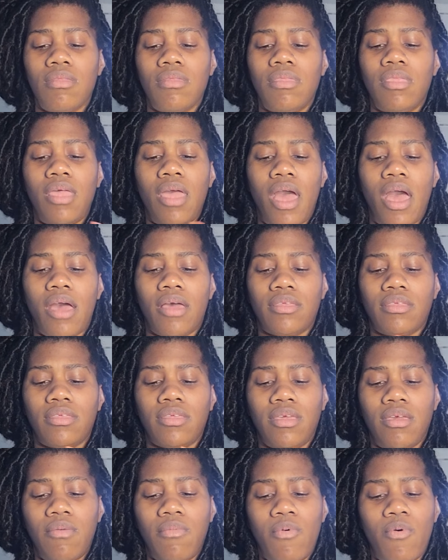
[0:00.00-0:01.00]
the
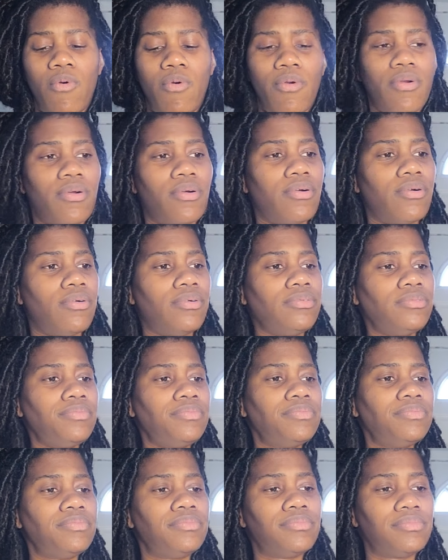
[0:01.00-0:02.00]
Axiom Oracle,
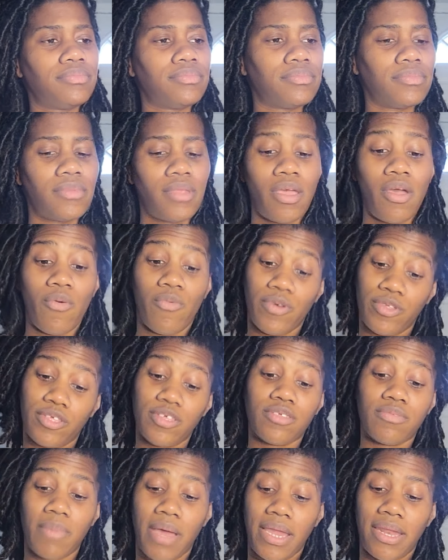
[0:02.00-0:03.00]
which
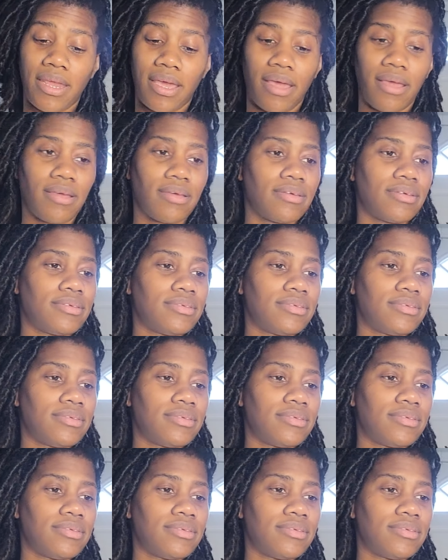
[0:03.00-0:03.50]
is my deck.